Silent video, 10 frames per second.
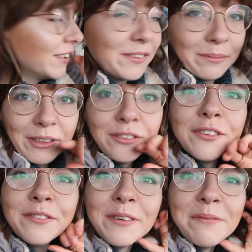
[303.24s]
So I got some
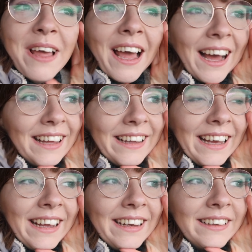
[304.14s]
pictures of them, and
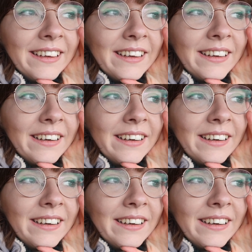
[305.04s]
then